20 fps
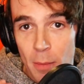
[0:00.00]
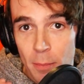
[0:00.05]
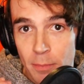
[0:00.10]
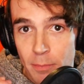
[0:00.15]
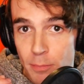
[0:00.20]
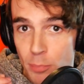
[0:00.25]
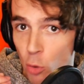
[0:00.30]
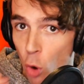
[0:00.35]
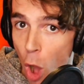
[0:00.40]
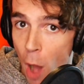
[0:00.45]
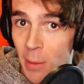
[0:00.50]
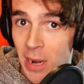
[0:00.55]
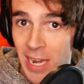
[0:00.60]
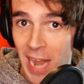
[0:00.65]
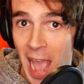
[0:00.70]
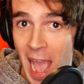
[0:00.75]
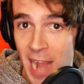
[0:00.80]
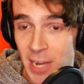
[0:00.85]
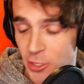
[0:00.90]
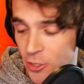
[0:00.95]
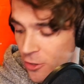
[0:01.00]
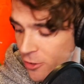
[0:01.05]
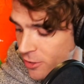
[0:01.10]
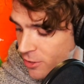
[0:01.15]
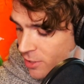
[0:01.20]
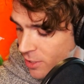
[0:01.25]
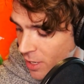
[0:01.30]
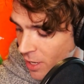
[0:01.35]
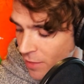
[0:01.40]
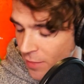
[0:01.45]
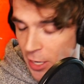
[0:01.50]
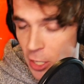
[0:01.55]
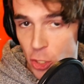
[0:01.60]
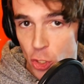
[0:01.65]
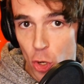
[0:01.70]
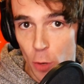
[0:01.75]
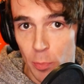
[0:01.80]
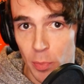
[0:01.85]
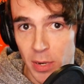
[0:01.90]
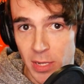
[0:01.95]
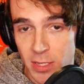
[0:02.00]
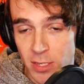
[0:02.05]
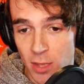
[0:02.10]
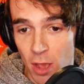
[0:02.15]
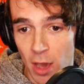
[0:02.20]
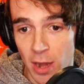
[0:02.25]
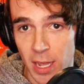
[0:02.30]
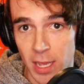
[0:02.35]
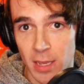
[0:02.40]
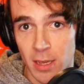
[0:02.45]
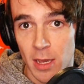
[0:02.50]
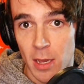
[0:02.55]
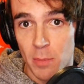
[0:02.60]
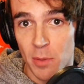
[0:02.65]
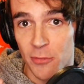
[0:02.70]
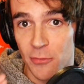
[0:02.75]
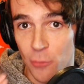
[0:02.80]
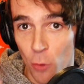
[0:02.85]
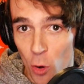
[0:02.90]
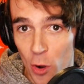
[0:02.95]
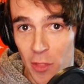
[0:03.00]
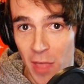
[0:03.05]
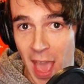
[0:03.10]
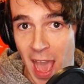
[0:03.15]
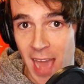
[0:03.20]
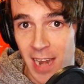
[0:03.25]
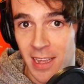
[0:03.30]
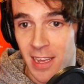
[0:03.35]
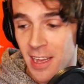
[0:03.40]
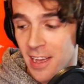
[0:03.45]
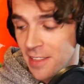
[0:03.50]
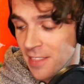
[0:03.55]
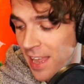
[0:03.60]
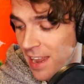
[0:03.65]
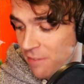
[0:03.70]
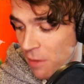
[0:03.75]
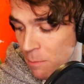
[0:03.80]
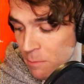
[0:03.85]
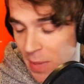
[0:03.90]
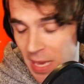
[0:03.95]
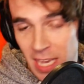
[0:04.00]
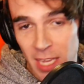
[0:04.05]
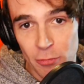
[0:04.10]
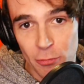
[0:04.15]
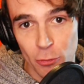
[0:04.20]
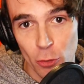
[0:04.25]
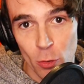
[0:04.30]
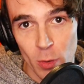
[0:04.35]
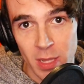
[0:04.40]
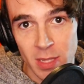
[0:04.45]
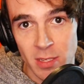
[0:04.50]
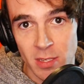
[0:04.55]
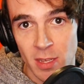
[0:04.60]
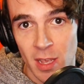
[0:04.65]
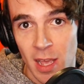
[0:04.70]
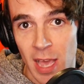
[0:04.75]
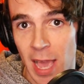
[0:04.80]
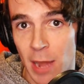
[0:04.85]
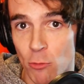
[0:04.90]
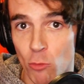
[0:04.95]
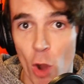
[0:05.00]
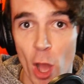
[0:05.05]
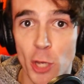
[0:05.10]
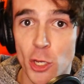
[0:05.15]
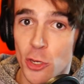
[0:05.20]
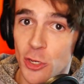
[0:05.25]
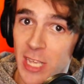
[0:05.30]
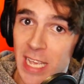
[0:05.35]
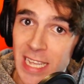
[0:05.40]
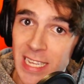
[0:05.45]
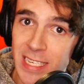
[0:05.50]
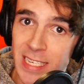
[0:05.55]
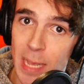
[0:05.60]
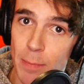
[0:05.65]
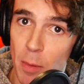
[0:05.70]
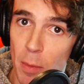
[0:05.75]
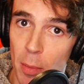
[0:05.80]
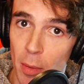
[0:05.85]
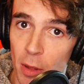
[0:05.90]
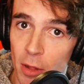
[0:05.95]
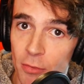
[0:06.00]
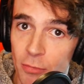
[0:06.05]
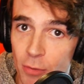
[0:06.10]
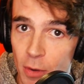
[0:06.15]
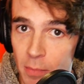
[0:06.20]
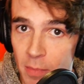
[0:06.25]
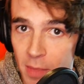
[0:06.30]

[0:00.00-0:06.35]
prominent actors that interpreted Sonic before that have a big influence, and Roger's inseparable from